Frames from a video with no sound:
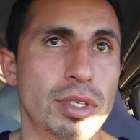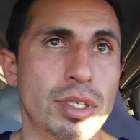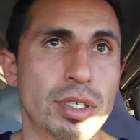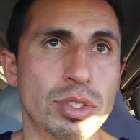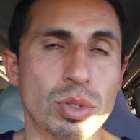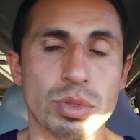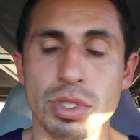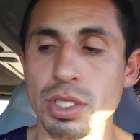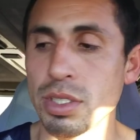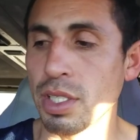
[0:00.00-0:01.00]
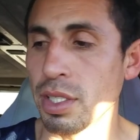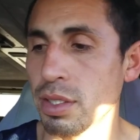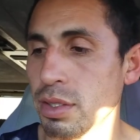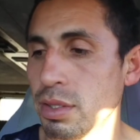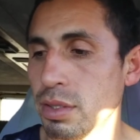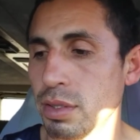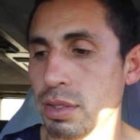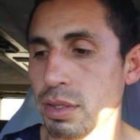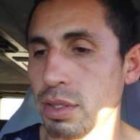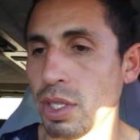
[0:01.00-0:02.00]
because those were just like
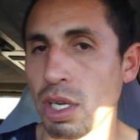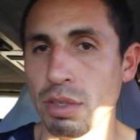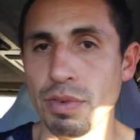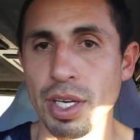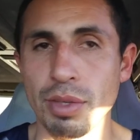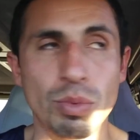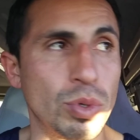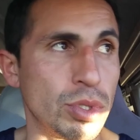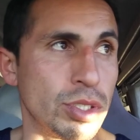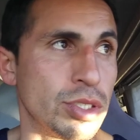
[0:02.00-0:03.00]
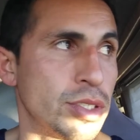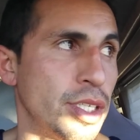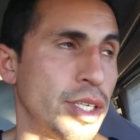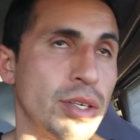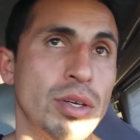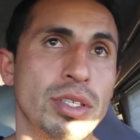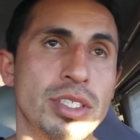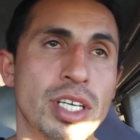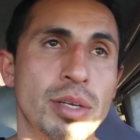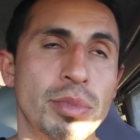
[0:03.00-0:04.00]
dogfight wars like all the
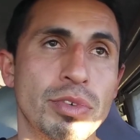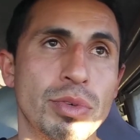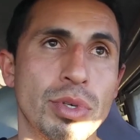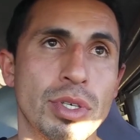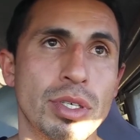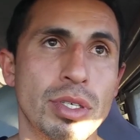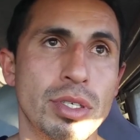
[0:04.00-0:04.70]
time before.